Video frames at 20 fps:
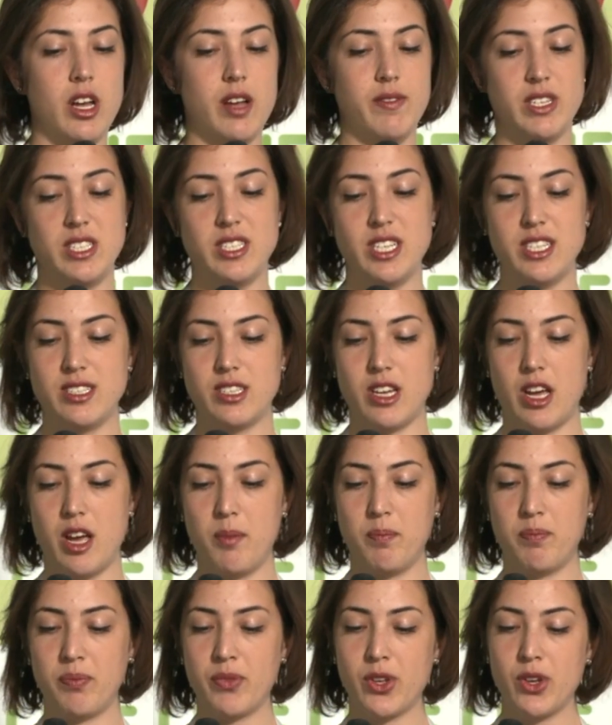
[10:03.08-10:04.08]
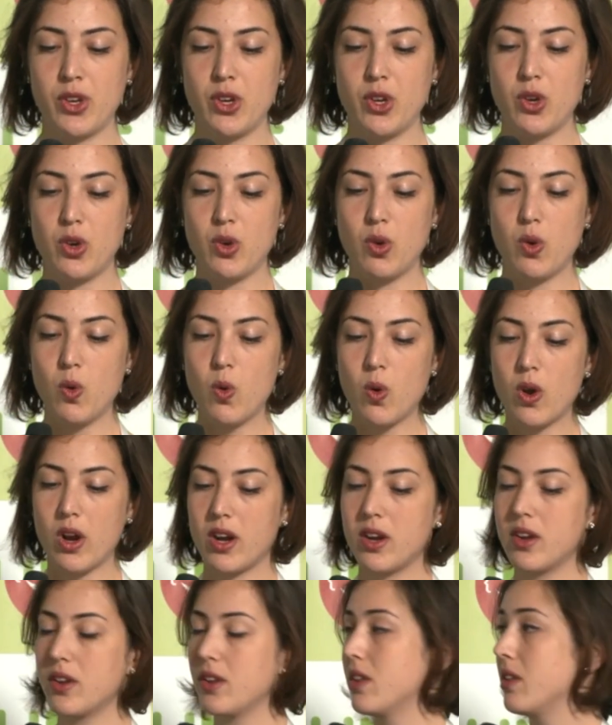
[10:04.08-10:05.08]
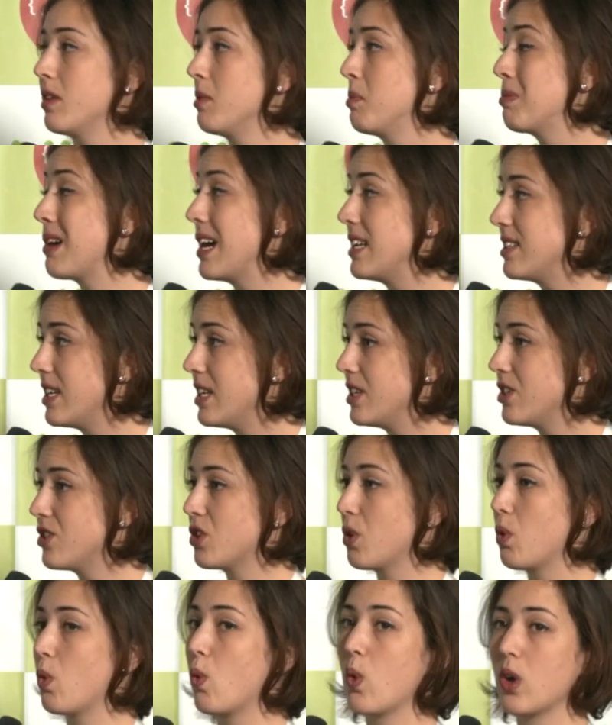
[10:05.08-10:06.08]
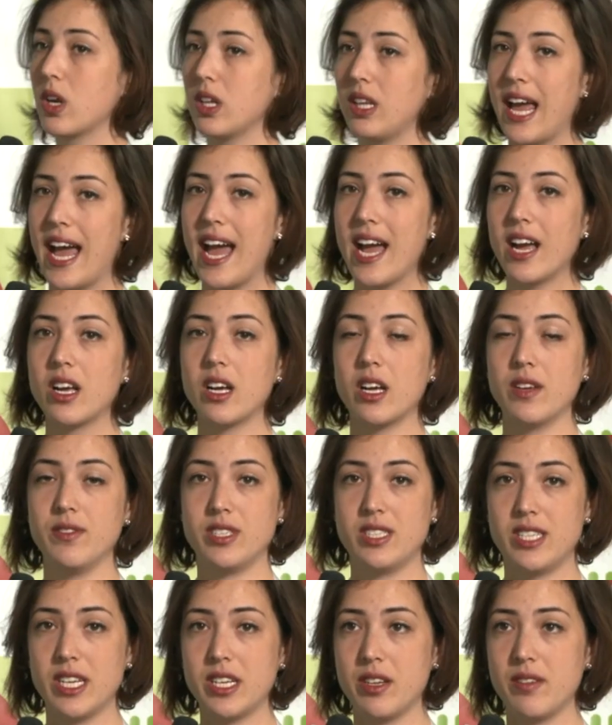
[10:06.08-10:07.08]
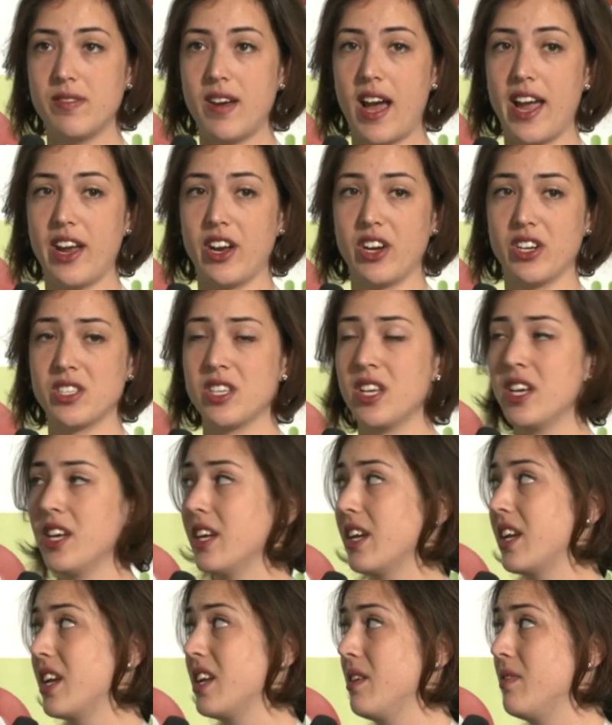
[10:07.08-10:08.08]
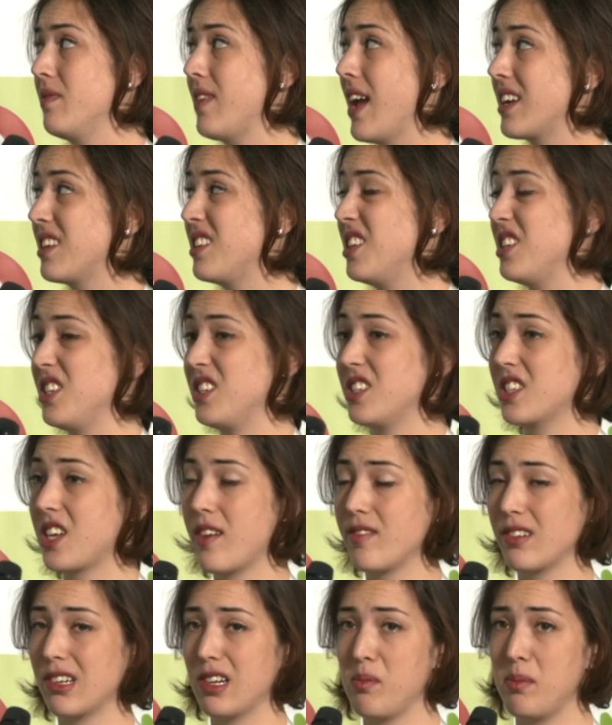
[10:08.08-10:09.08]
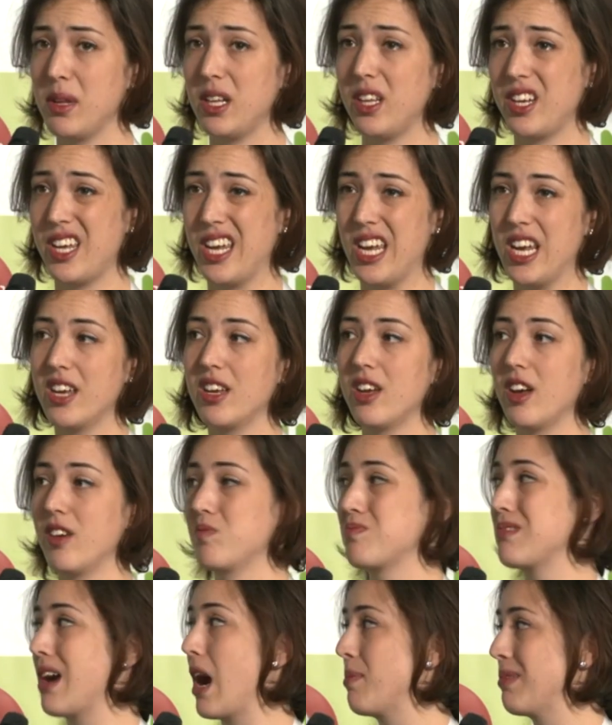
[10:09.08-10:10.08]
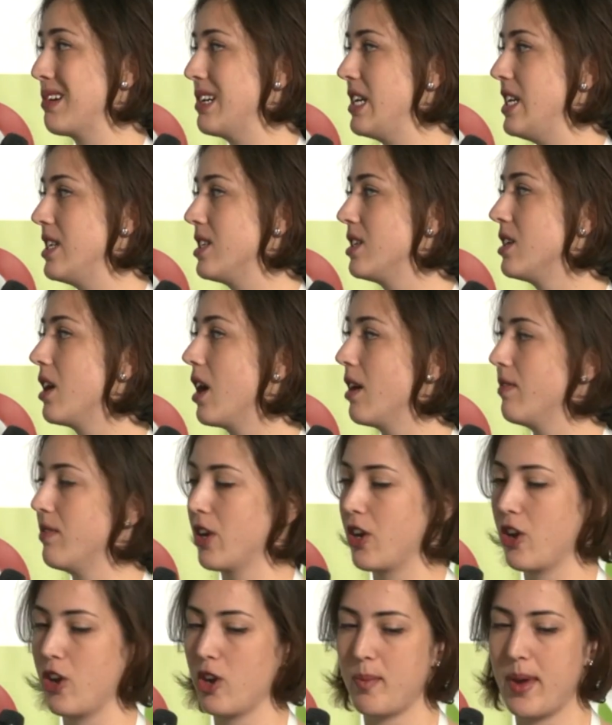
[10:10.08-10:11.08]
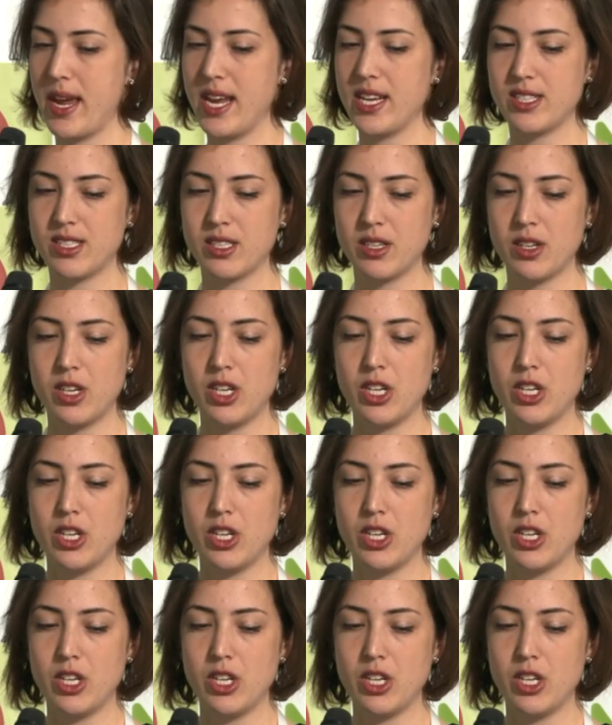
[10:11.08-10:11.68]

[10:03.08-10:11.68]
of a system. Or the presence or lack of signifiers can affect the discoverability of properties of the code base.